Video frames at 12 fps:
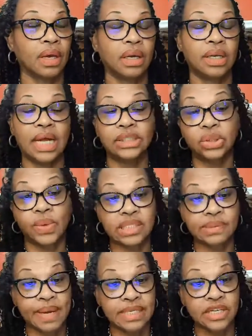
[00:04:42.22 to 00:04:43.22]
not too
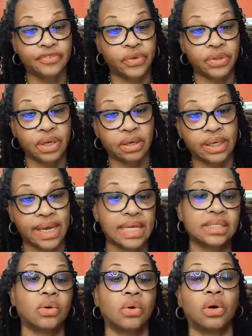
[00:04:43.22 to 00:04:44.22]
expensive for their
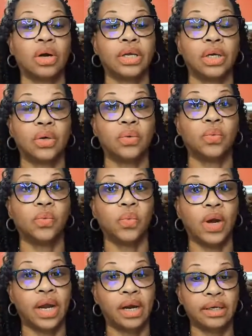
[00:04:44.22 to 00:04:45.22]
guests, or
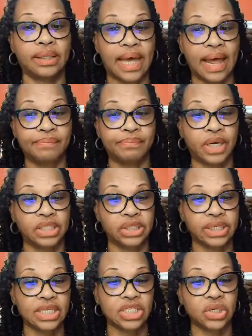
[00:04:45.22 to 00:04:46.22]
where that
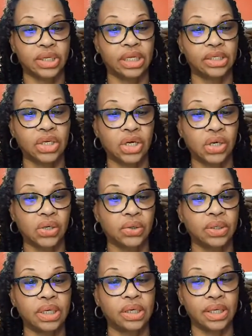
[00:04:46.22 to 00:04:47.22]
budget is, so they'll
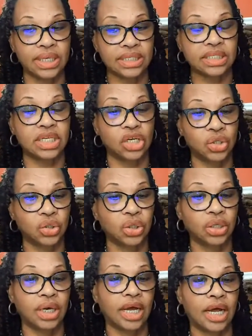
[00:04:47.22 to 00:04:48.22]
know is this a
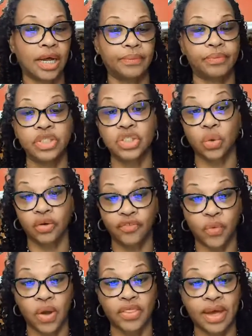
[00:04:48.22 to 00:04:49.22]
good resort
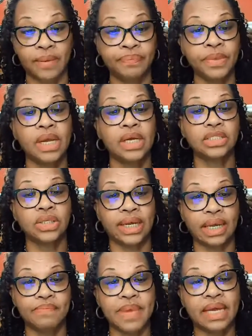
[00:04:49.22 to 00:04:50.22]
for them, so they
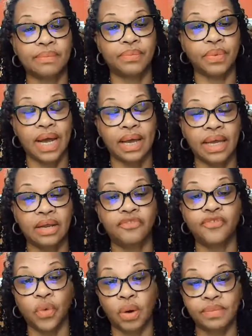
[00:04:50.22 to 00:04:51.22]
can make an
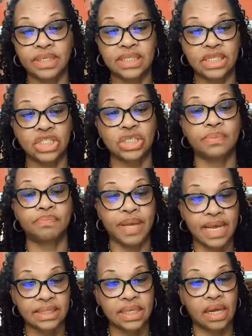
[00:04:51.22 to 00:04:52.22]
informed decision
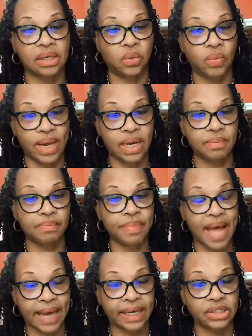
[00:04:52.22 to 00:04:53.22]
based on the wedding
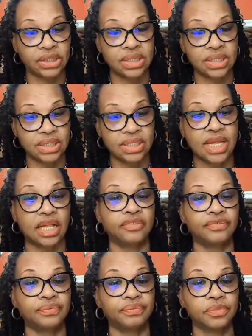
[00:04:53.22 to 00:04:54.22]
packages
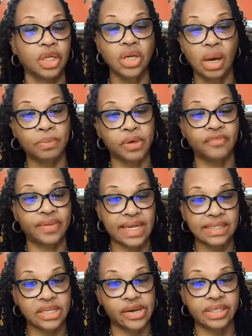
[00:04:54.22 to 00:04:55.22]
itself, the number of
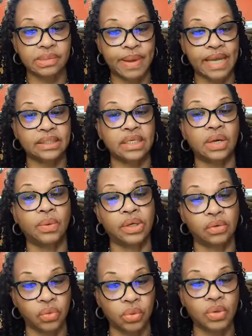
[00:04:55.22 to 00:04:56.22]
guests they're expecting and what
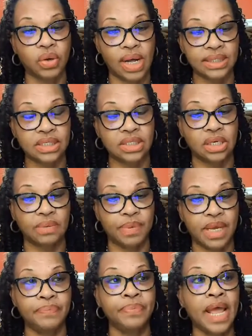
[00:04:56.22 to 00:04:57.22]
the room cost is going to
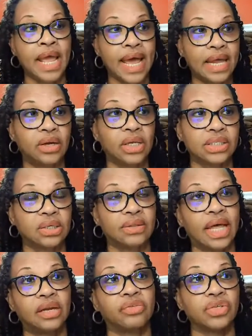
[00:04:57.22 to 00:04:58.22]
be, and also
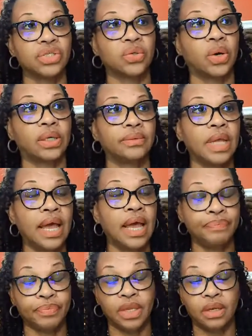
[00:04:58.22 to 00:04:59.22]
that the resort
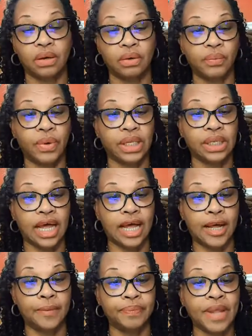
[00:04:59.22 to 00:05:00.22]
will
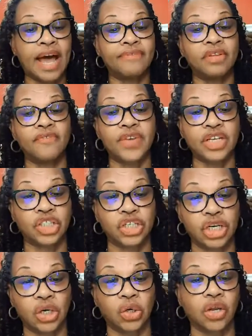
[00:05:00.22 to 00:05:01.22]
have the vision
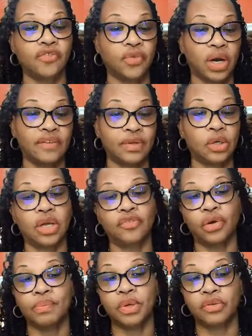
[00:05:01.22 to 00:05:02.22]
they're looking for. If they're looking
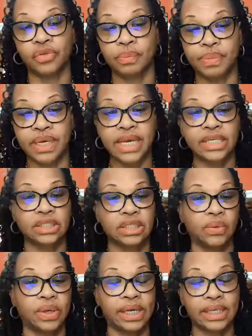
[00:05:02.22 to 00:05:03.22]
for a beautiful beach,
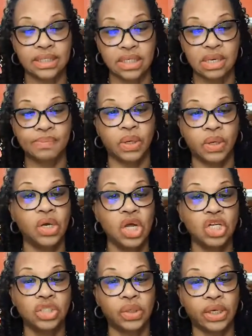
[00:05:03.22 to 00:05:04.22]
they want a gazebo. So we're